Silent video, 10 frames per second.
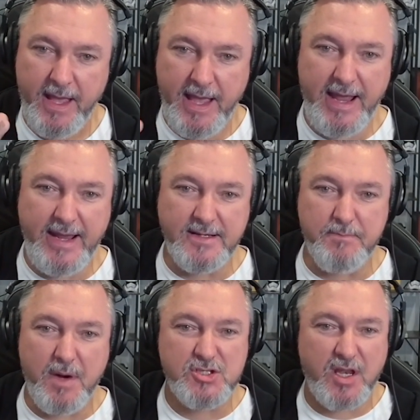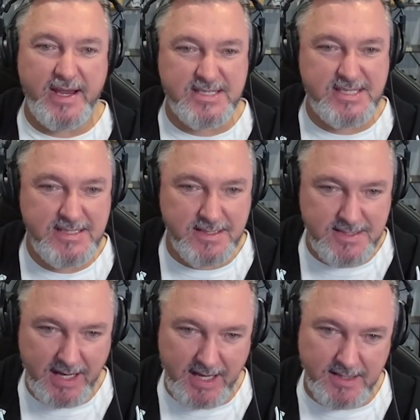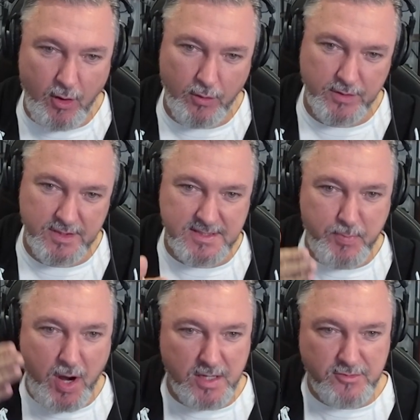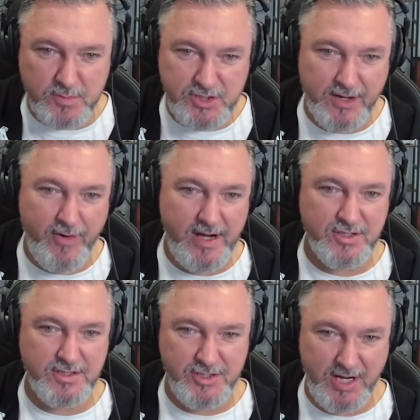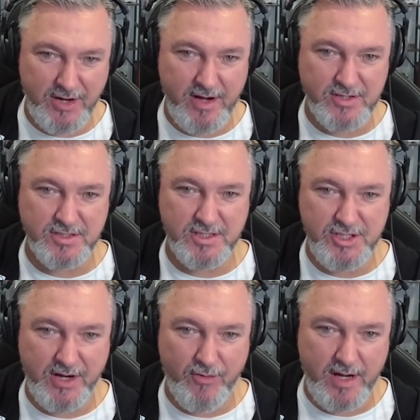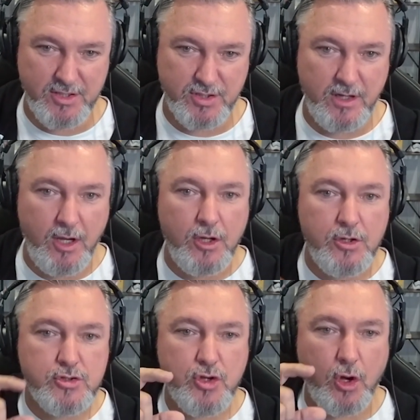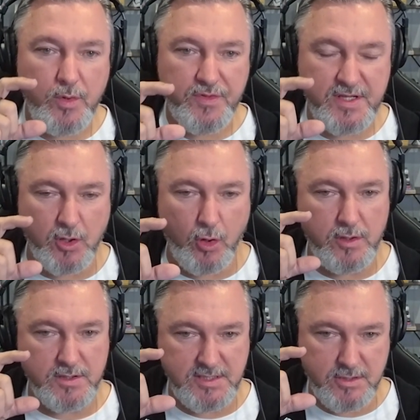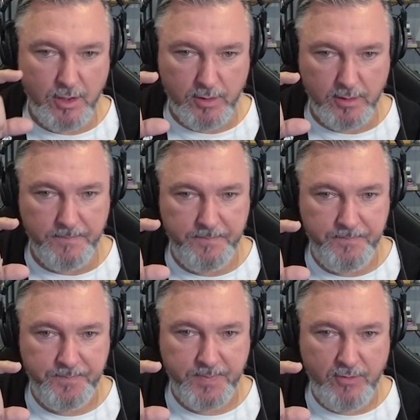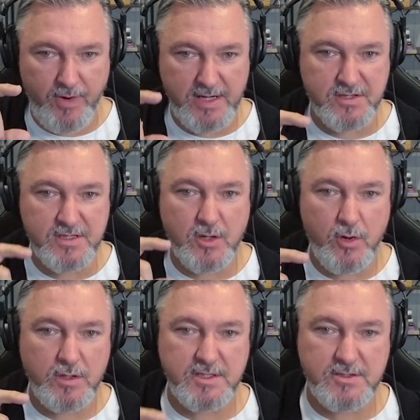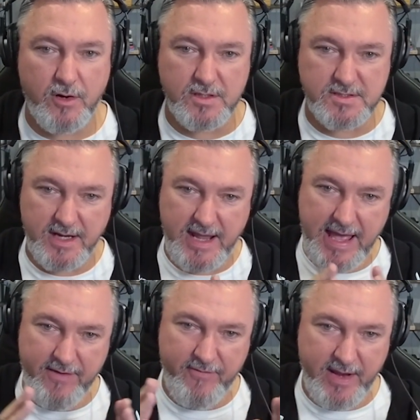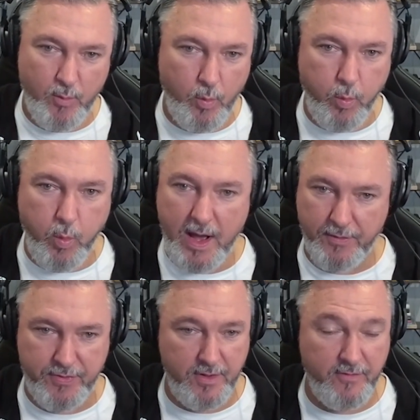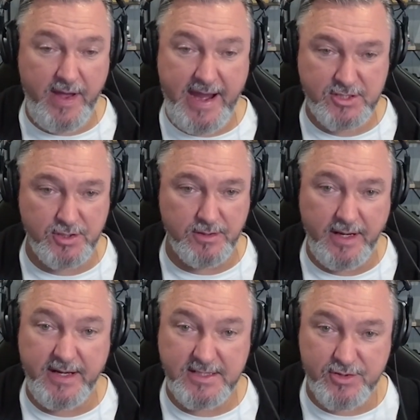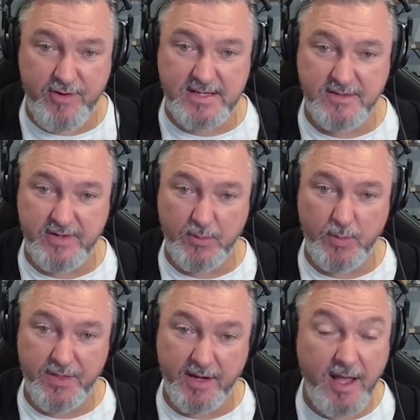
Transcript: And much like season ticket holders pass from generation to generation to generation, so with this loyalty token, right? So this loyalty token is going to have a wealth of action and interactivity with it.